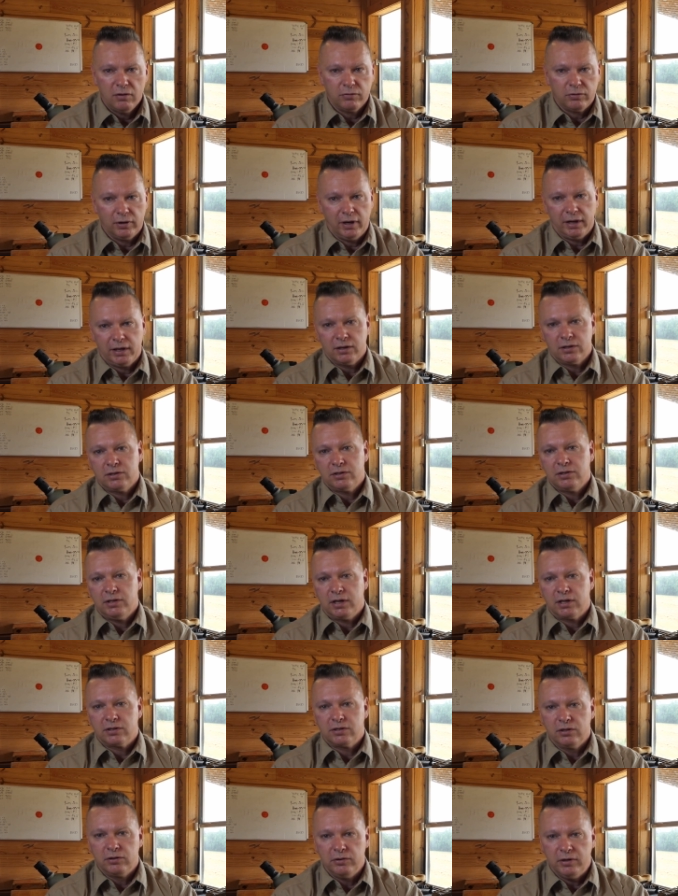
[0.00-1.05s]
for like a
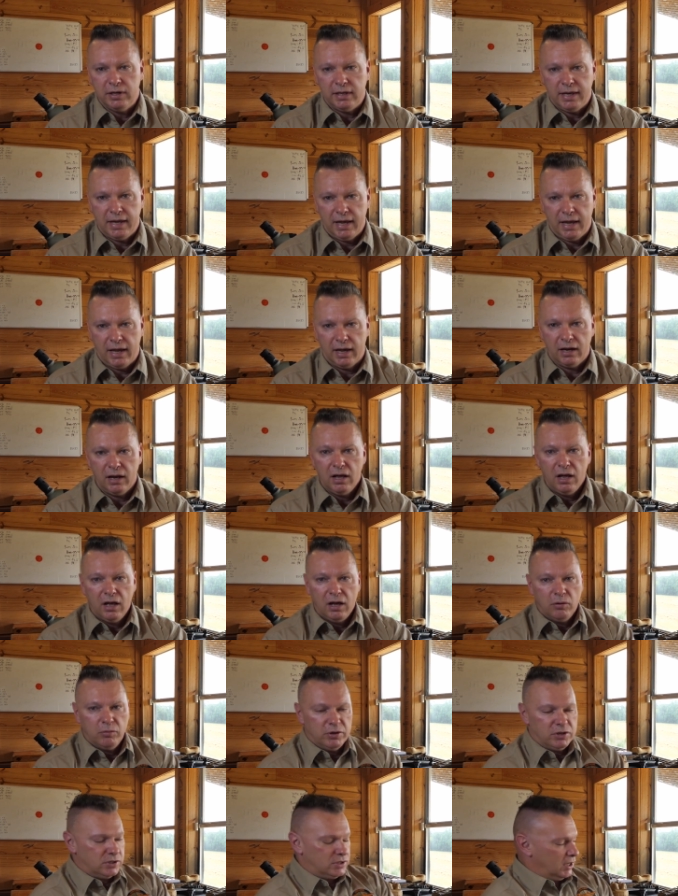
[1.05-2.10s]
six degree cant,
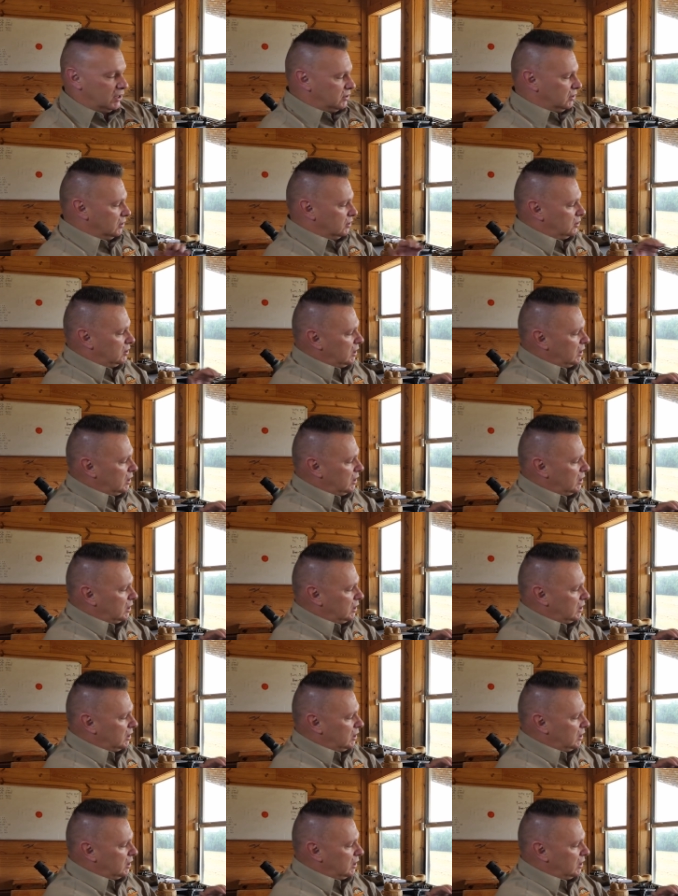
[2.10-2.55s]
which doesn't